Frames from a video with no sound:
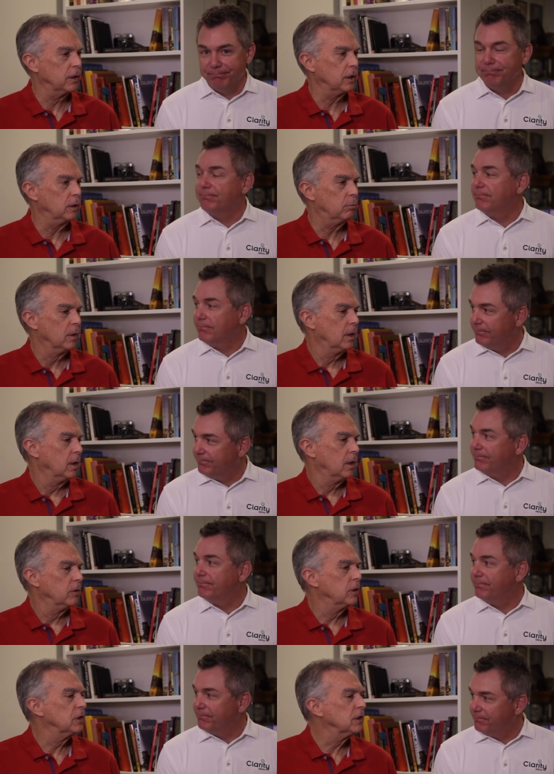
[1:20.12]
Speaker 1: the
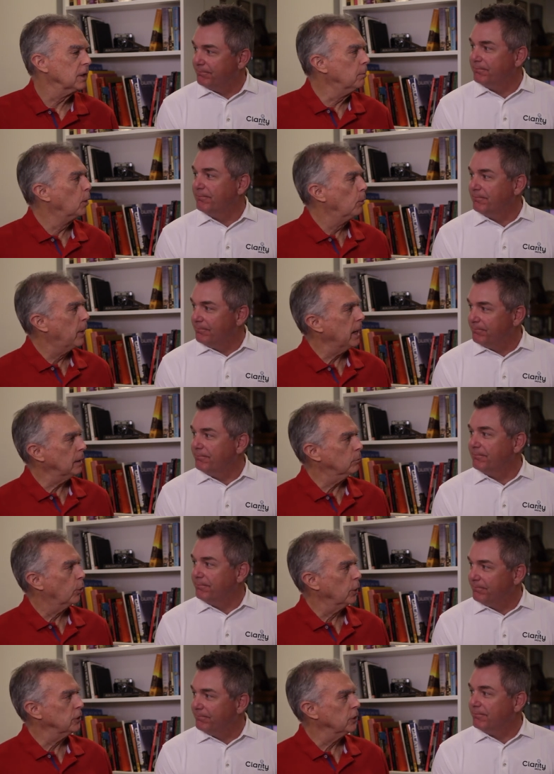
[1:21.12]
the simple
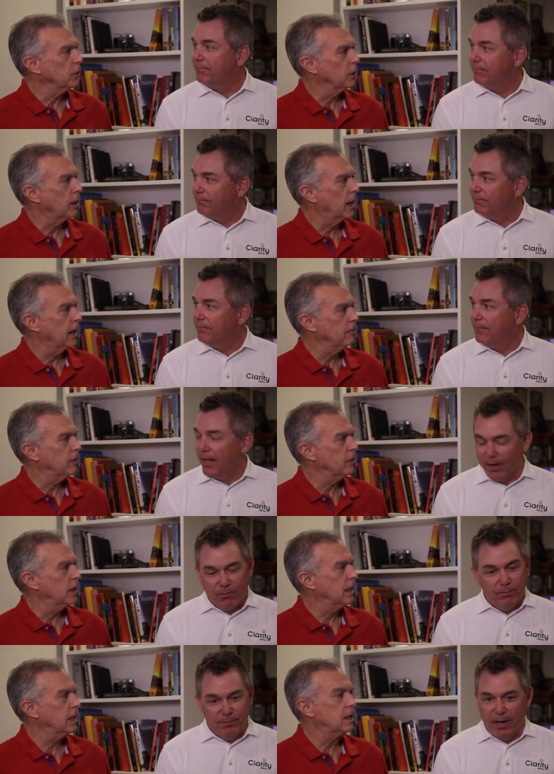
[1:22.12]
pain points in their life,
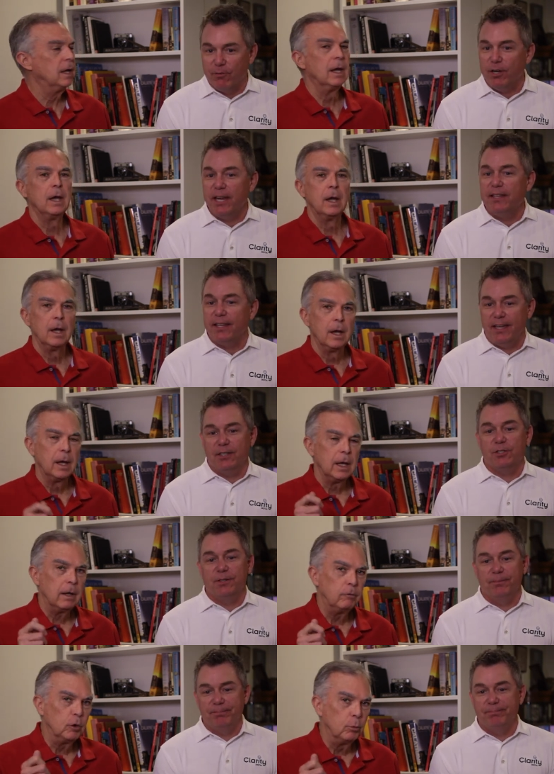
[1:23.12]
and Every, then everyday
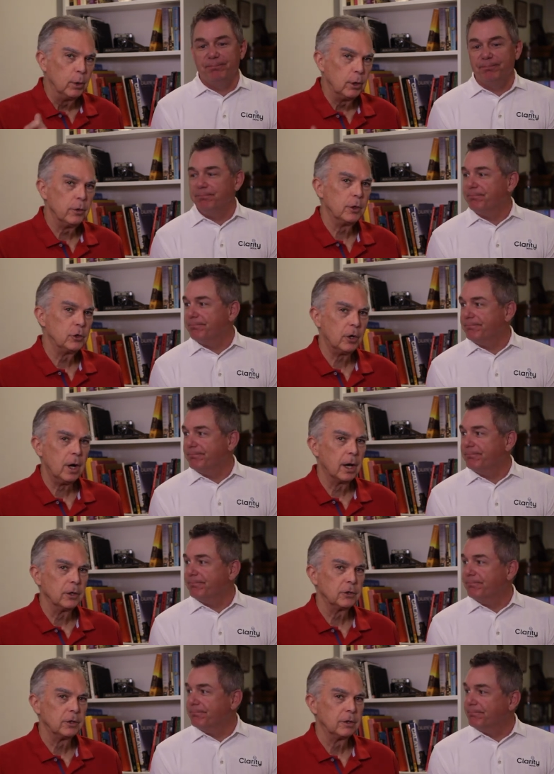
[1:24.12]
things. If you build their
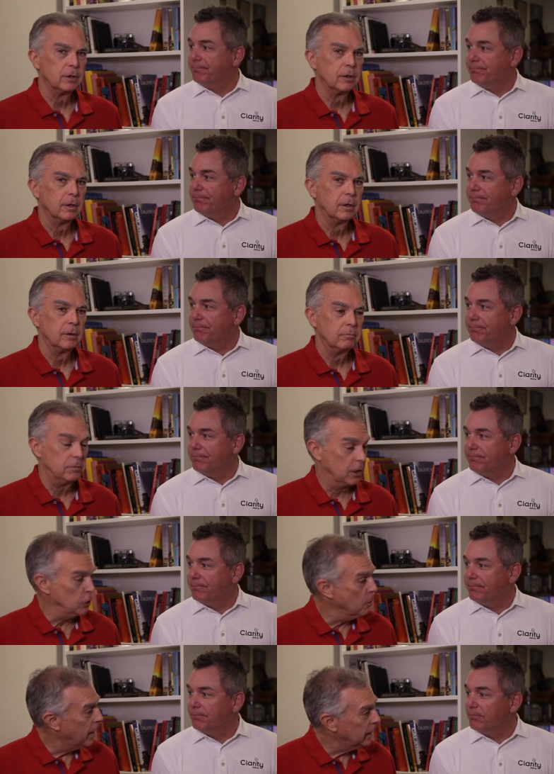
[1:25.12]
trust,
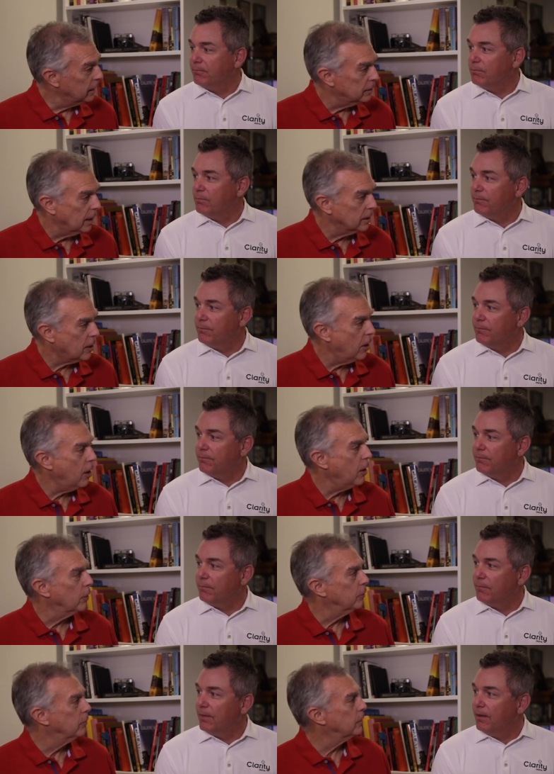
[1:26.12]
then you might get that
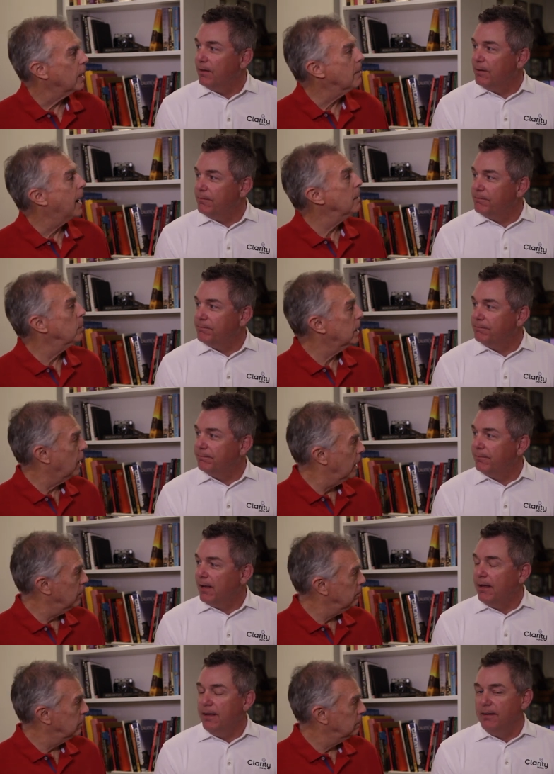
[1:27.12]
call. They might
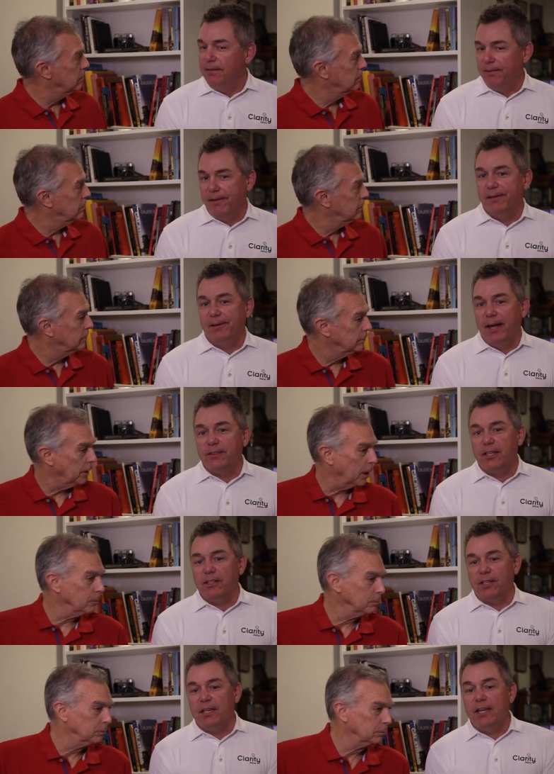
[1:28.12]
become yeah. I
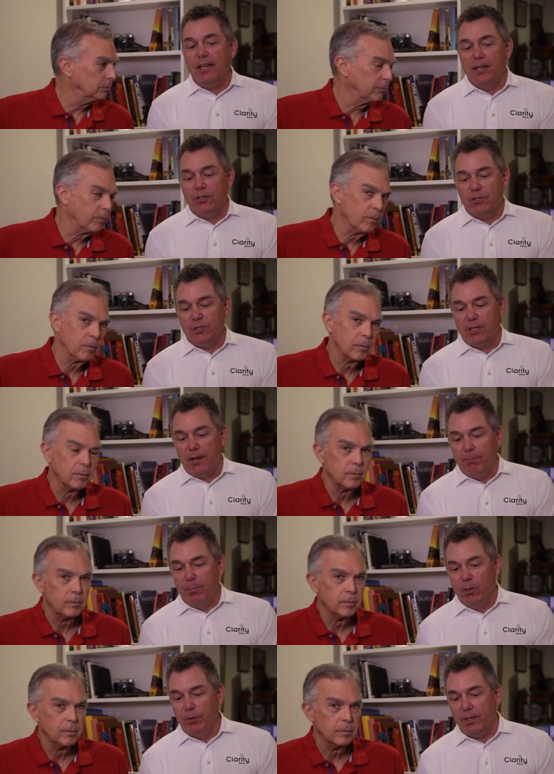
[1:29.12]
think the key is is
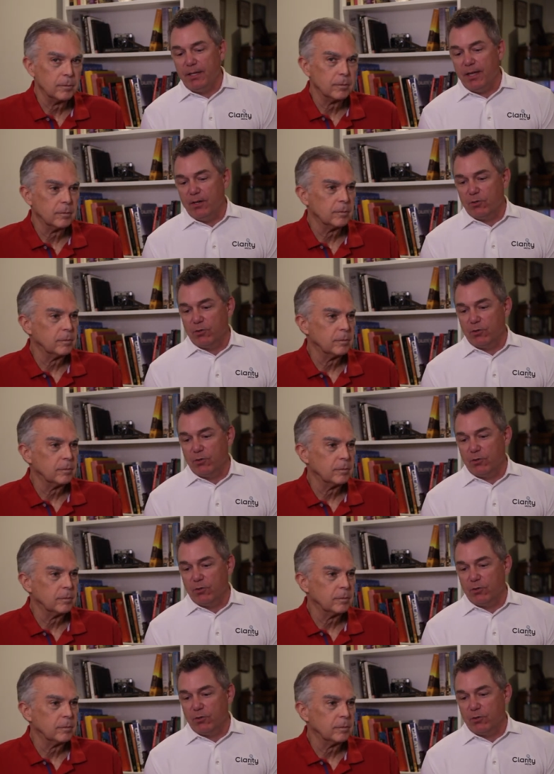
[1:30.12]
that
Speaker 2: building that